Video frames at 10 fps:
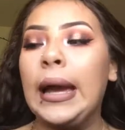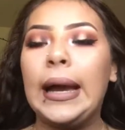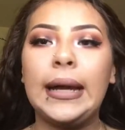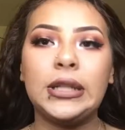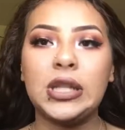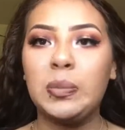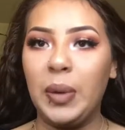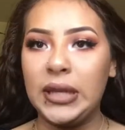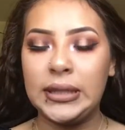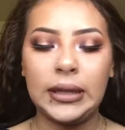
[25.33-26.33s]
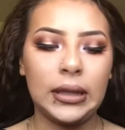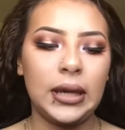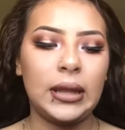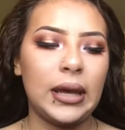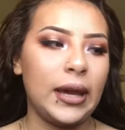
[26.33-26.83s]
I just
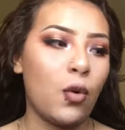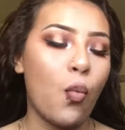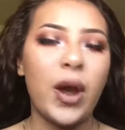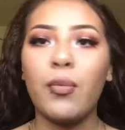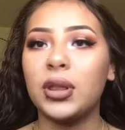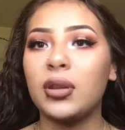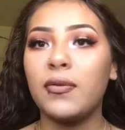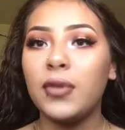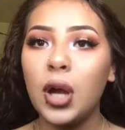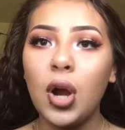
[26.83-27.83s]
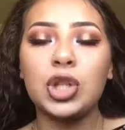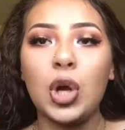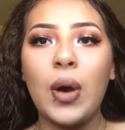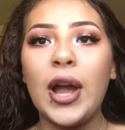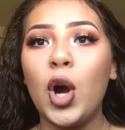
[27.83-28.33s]
basically like went with the flow.
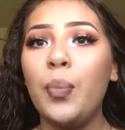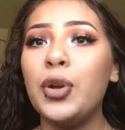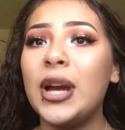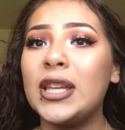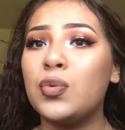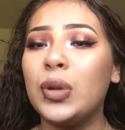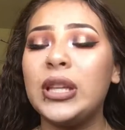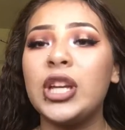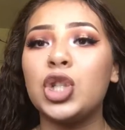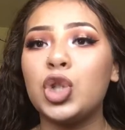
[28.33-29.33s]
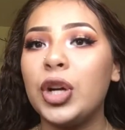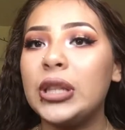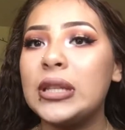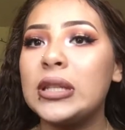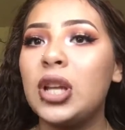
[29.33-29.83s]
So I hope you guys really enjoyed
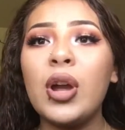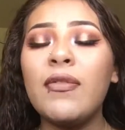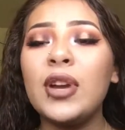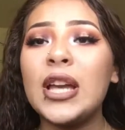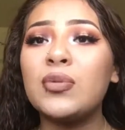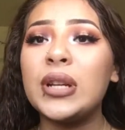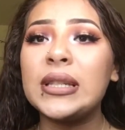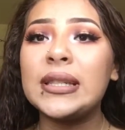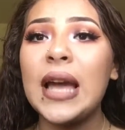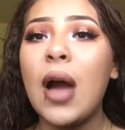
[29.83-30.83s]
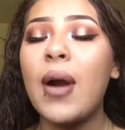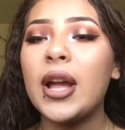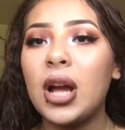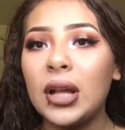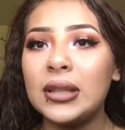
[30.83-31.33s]
this look. If you guys want to see how I
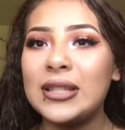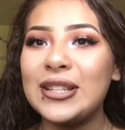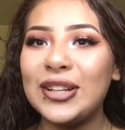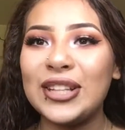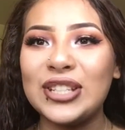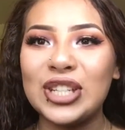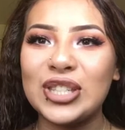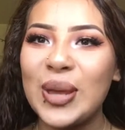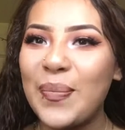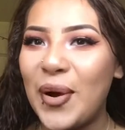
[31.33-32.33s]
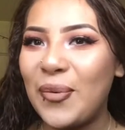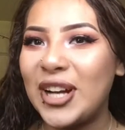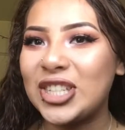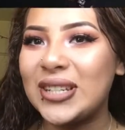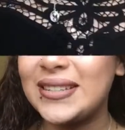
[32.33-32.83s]
got this look, then just keep on
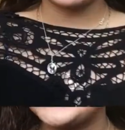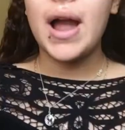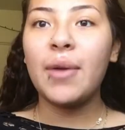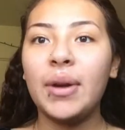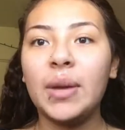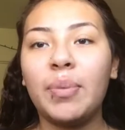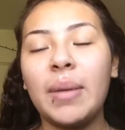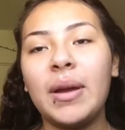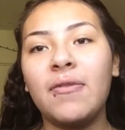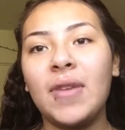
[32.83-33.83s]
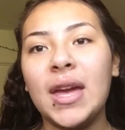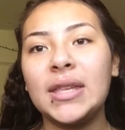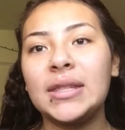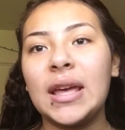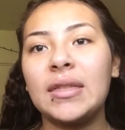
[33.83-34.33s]
watching. So I already primed my
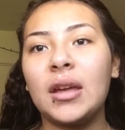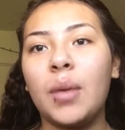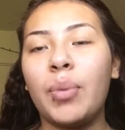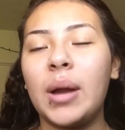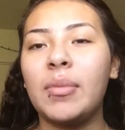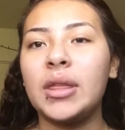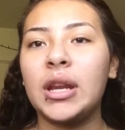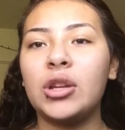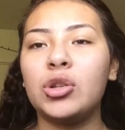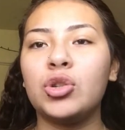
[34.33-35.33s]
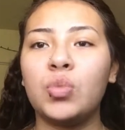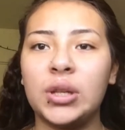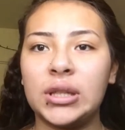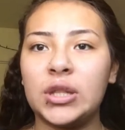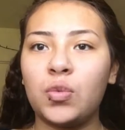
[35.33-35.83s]
face, and the primer that I used
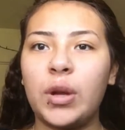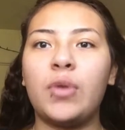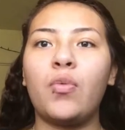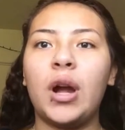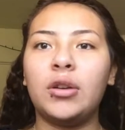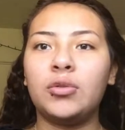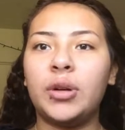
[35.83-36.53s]
was this Wet n Wild